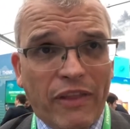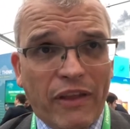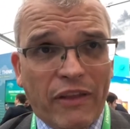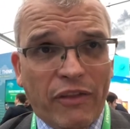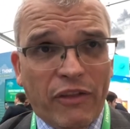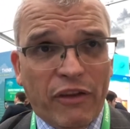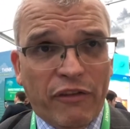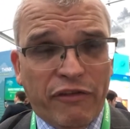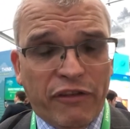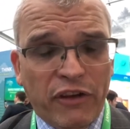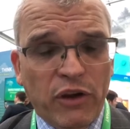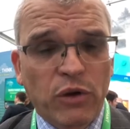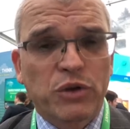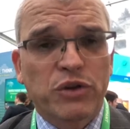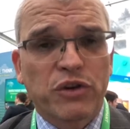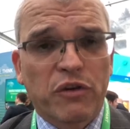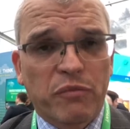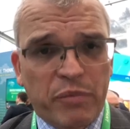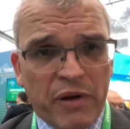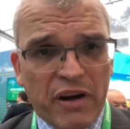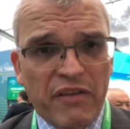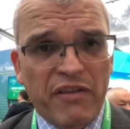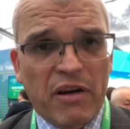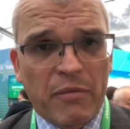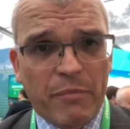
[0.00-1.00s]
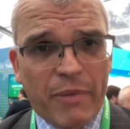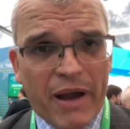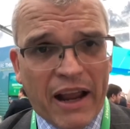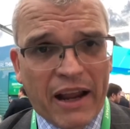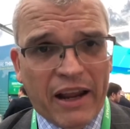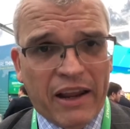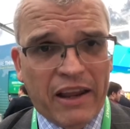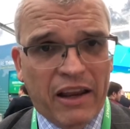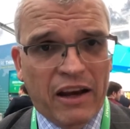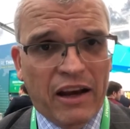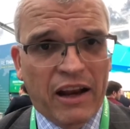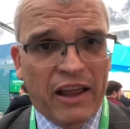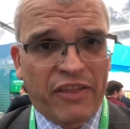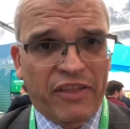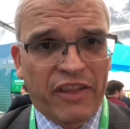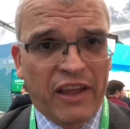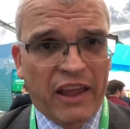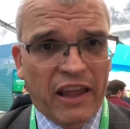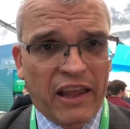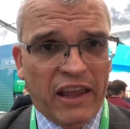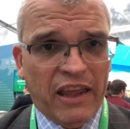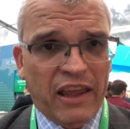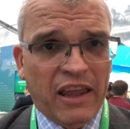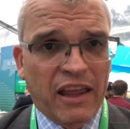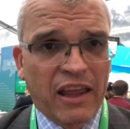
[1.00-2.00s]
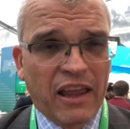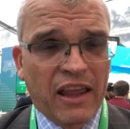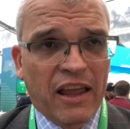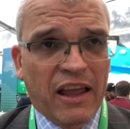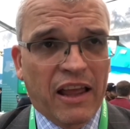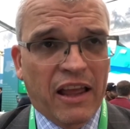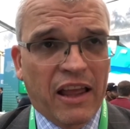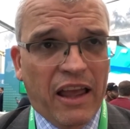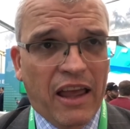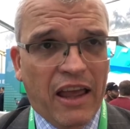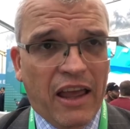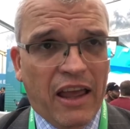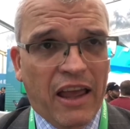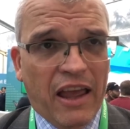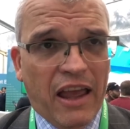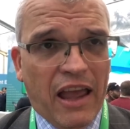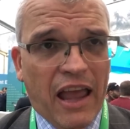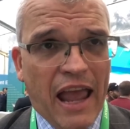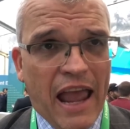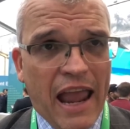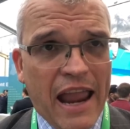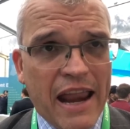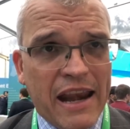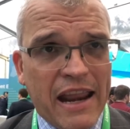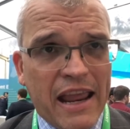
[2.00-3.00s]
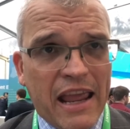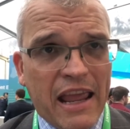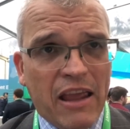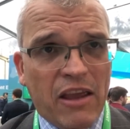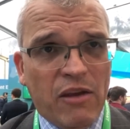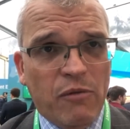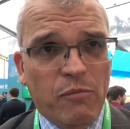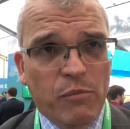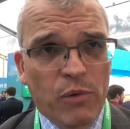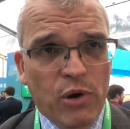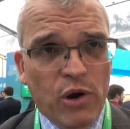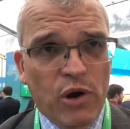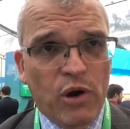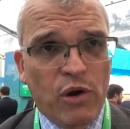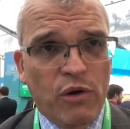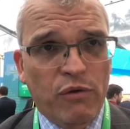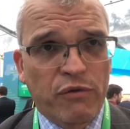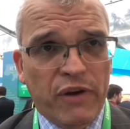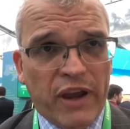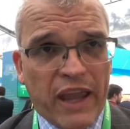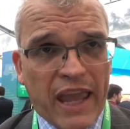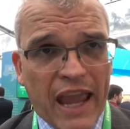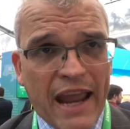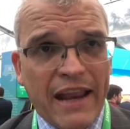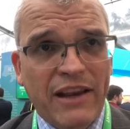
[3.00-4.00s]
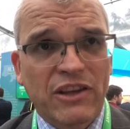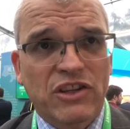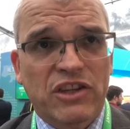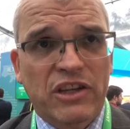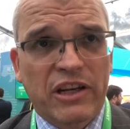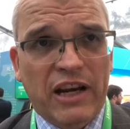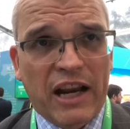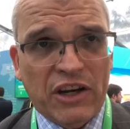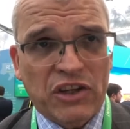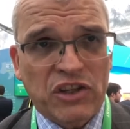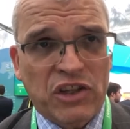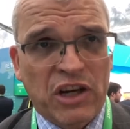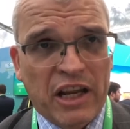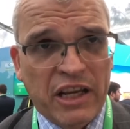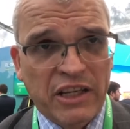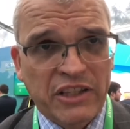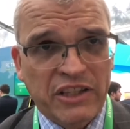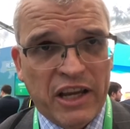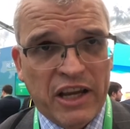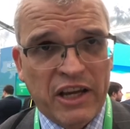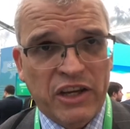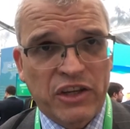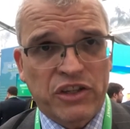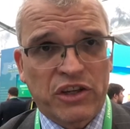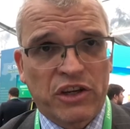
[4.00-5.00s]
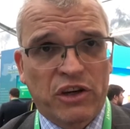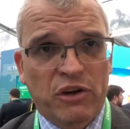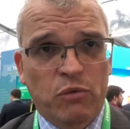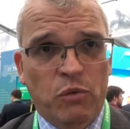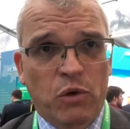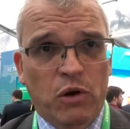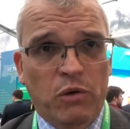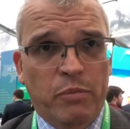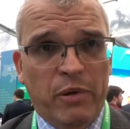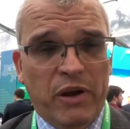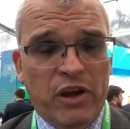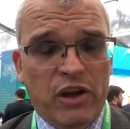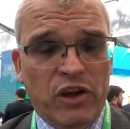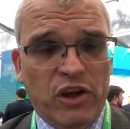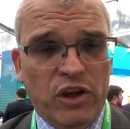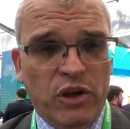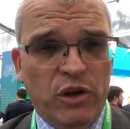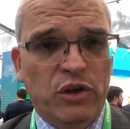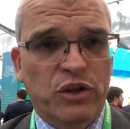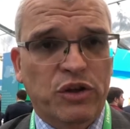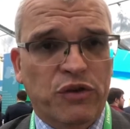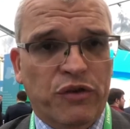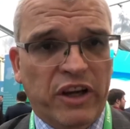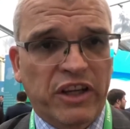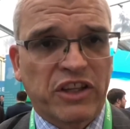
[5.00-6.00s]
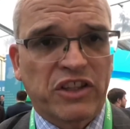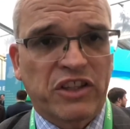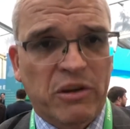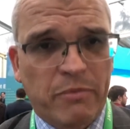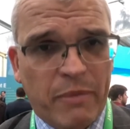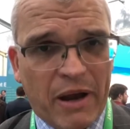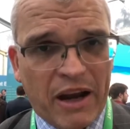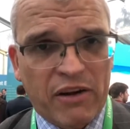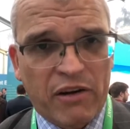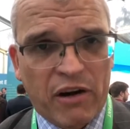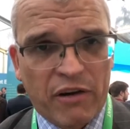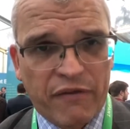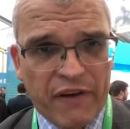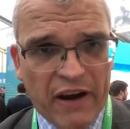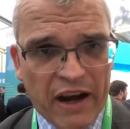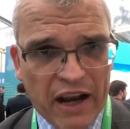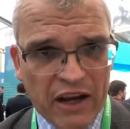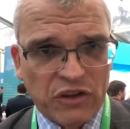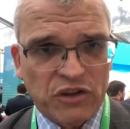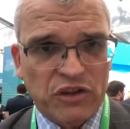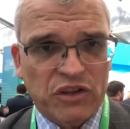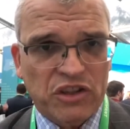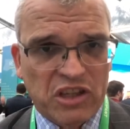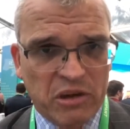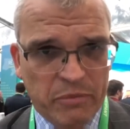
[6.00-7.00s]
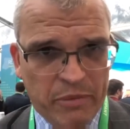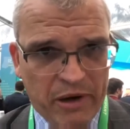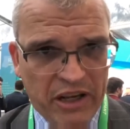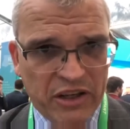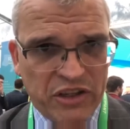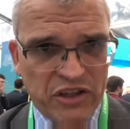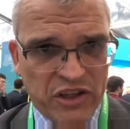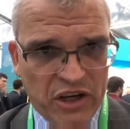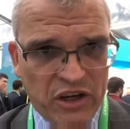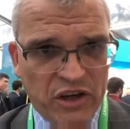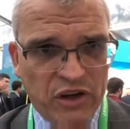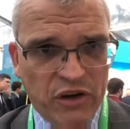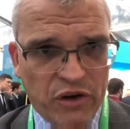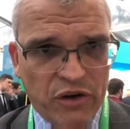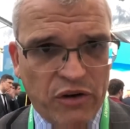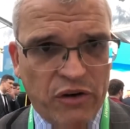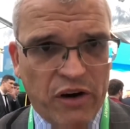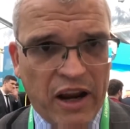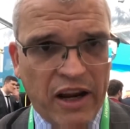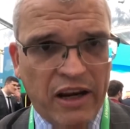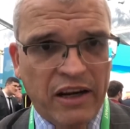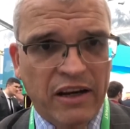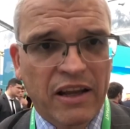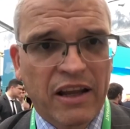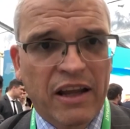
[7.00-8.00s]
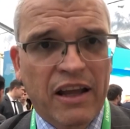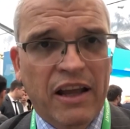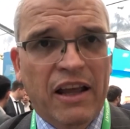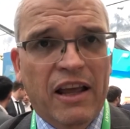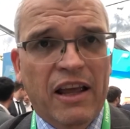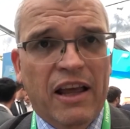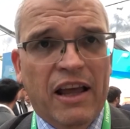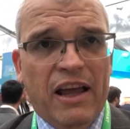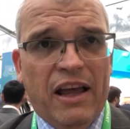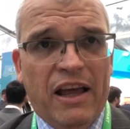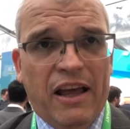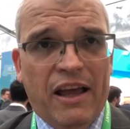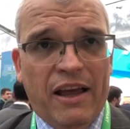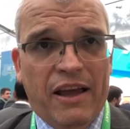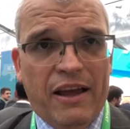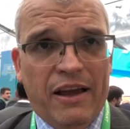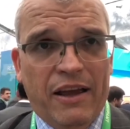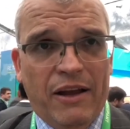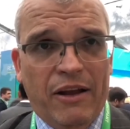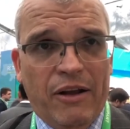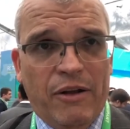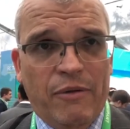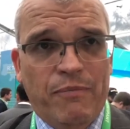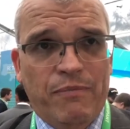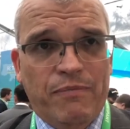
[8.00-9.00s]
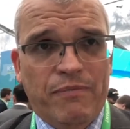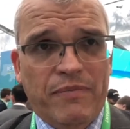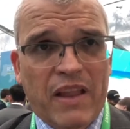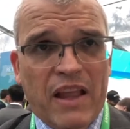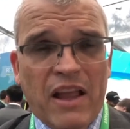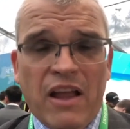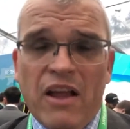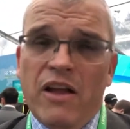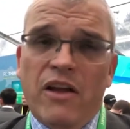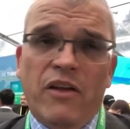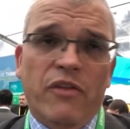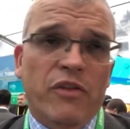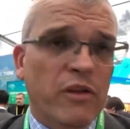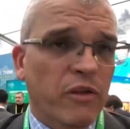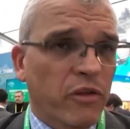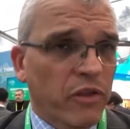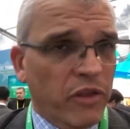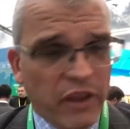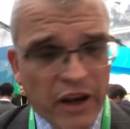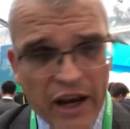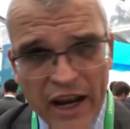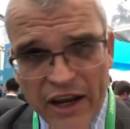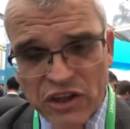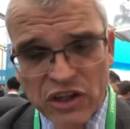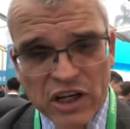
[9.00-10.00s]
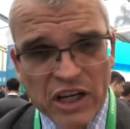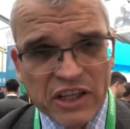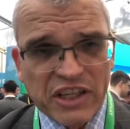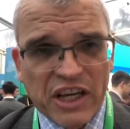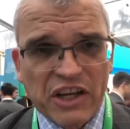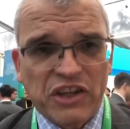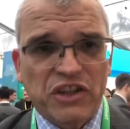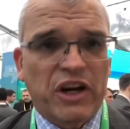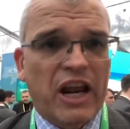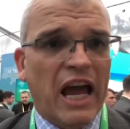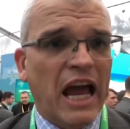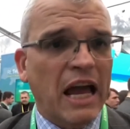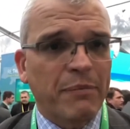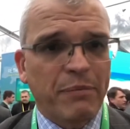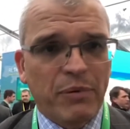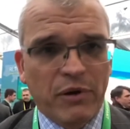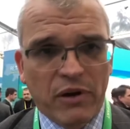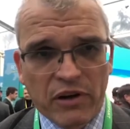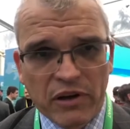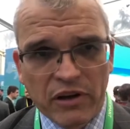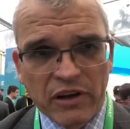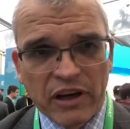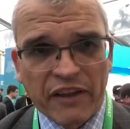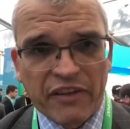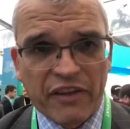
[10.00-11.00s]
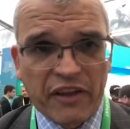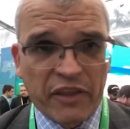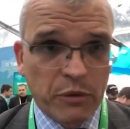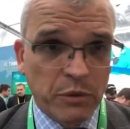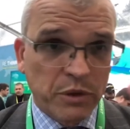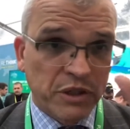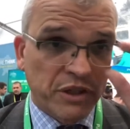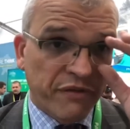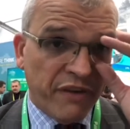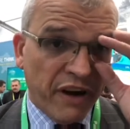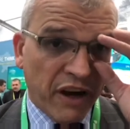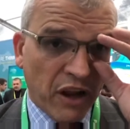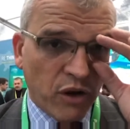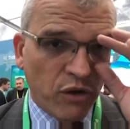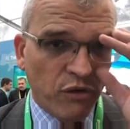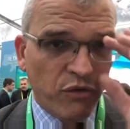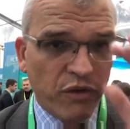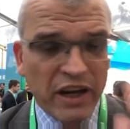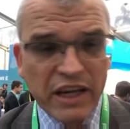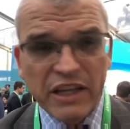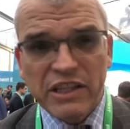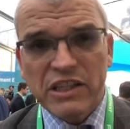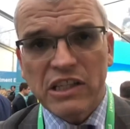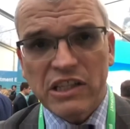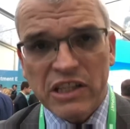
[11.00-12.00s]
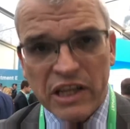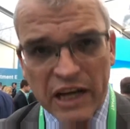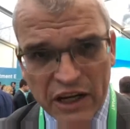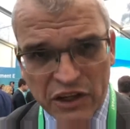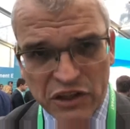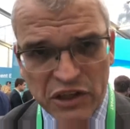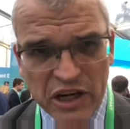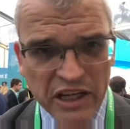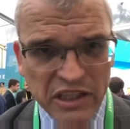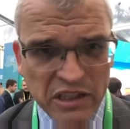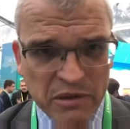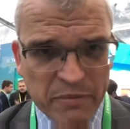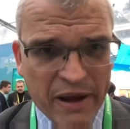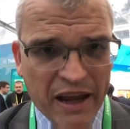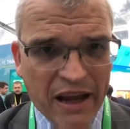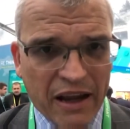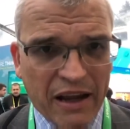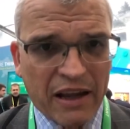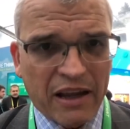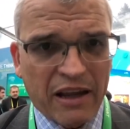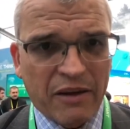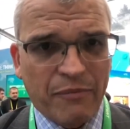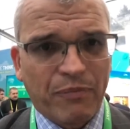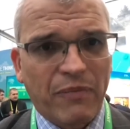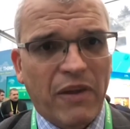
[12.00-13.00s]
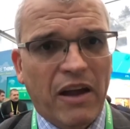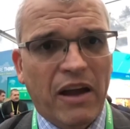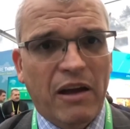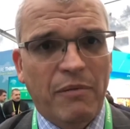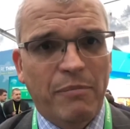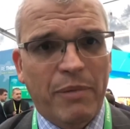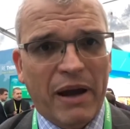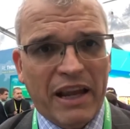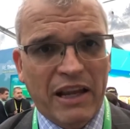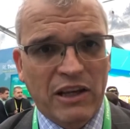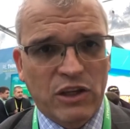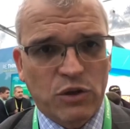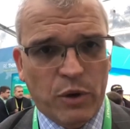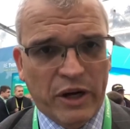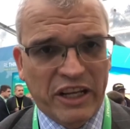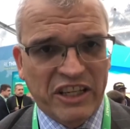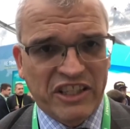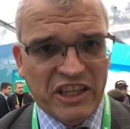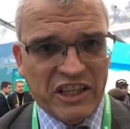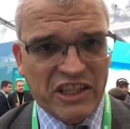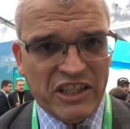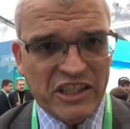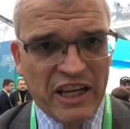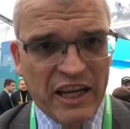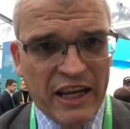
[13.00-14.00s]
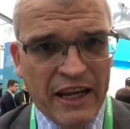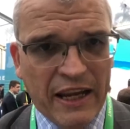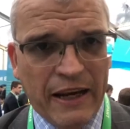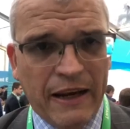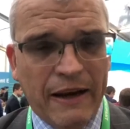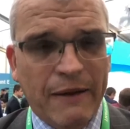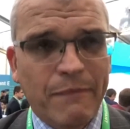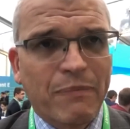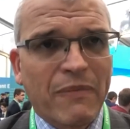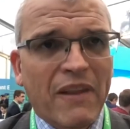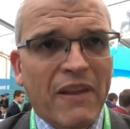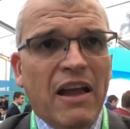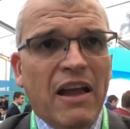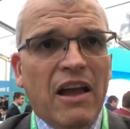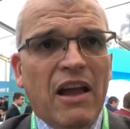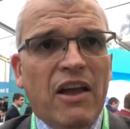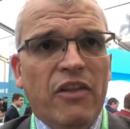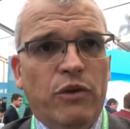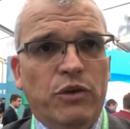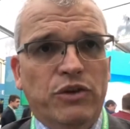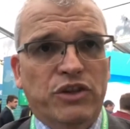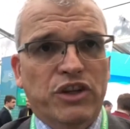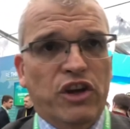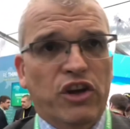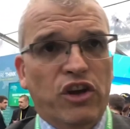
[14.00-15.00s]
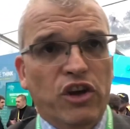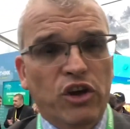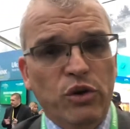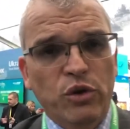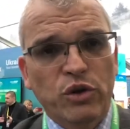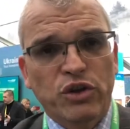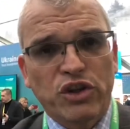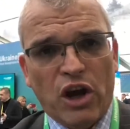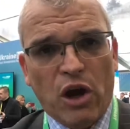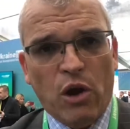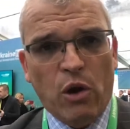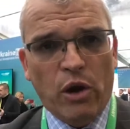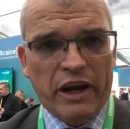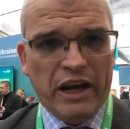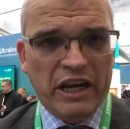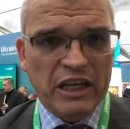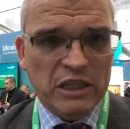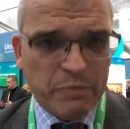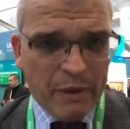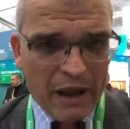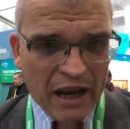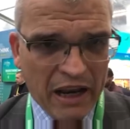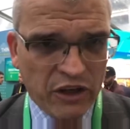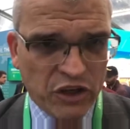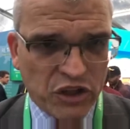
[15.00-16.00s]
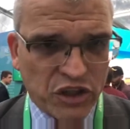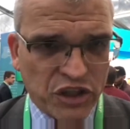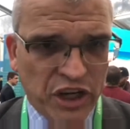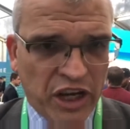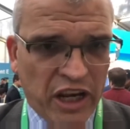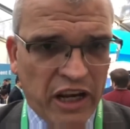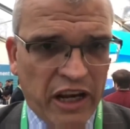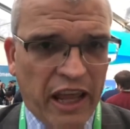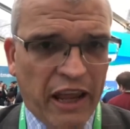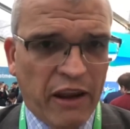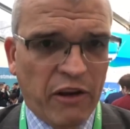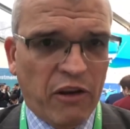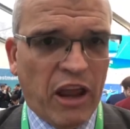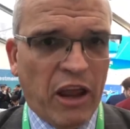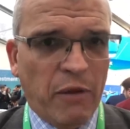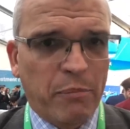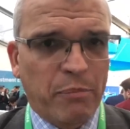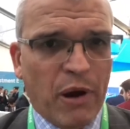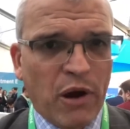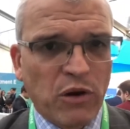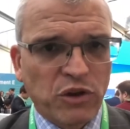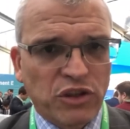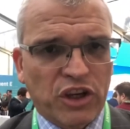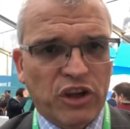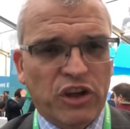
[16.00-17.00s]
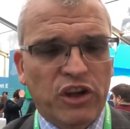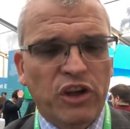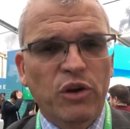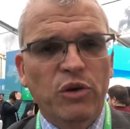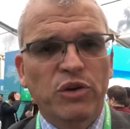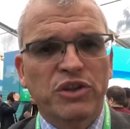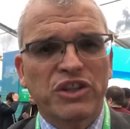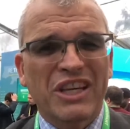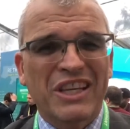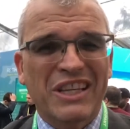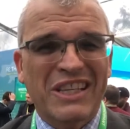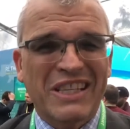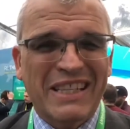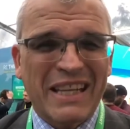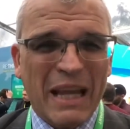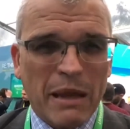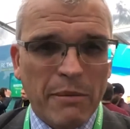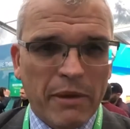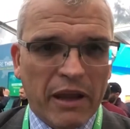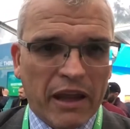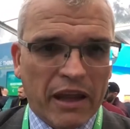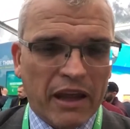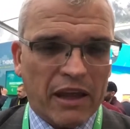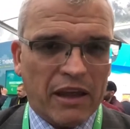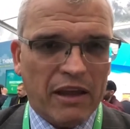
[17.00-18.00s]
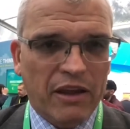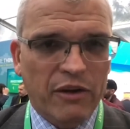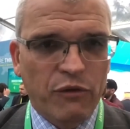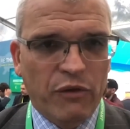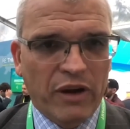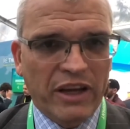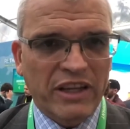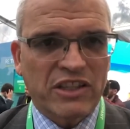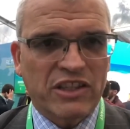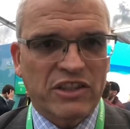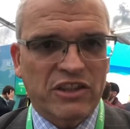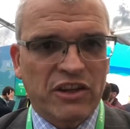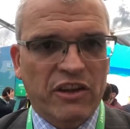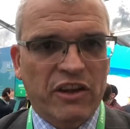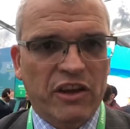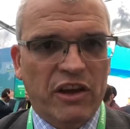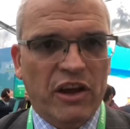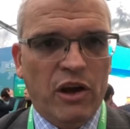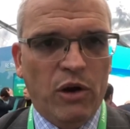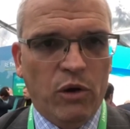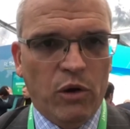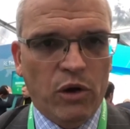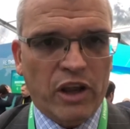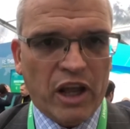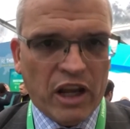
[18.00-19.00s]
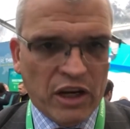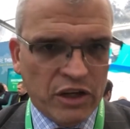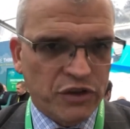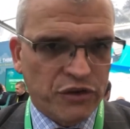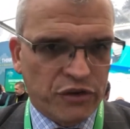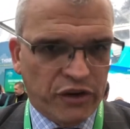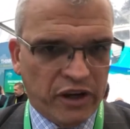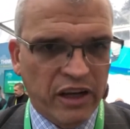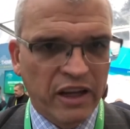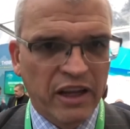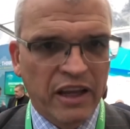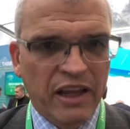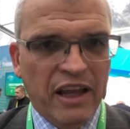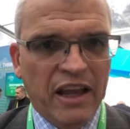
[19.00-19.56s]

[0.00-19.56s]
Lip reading: The future of Privatbank, and I think any move against the nationalization would be a huge risk to macro financial stability in Ukraine. The nationalization happened. I think there was a very good reason to nationalize the bank back in 2016. There's a huge hole in its balance sheet. It posed a huge systemic risk to the whole country.